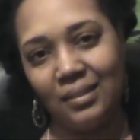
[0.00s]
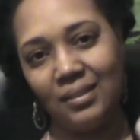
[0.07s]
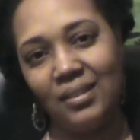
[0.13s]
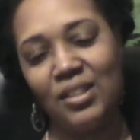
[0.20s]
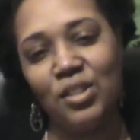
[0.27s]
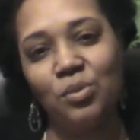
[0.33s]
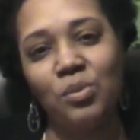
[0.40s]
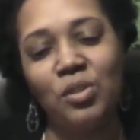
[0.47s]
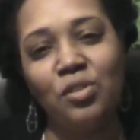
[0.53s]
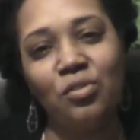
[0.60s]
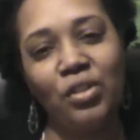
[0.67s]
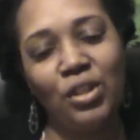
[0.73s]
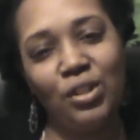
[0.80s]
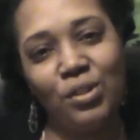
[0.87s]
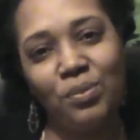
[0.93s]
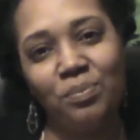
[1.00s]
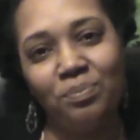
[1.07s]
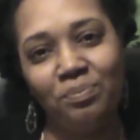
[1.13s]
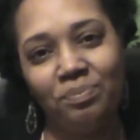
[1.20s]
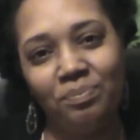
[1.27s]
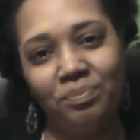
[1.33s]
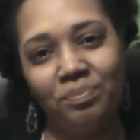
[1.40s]
this one's for you.
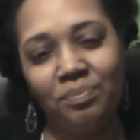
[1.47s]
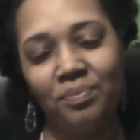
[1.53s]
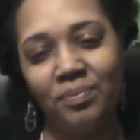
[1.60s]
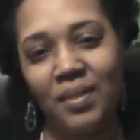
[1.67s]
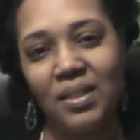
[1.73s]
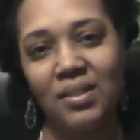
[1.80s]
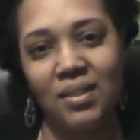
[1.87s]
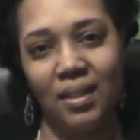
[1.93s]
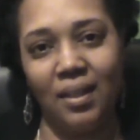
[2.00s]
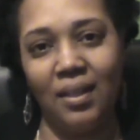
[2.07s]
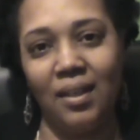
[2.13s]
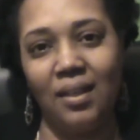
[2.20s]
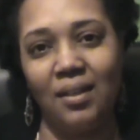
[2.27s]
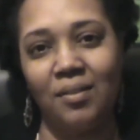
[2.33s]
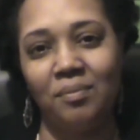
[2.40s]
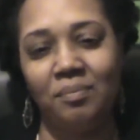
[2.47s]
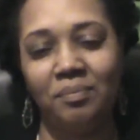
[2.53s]
Take care.